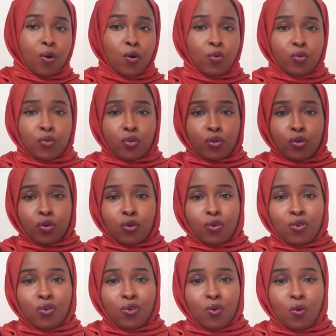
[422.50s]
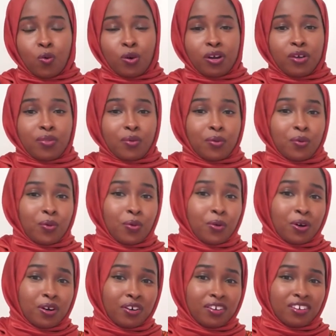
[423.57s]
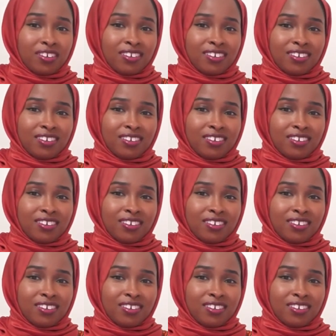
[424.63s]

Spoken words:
both, or neither nor,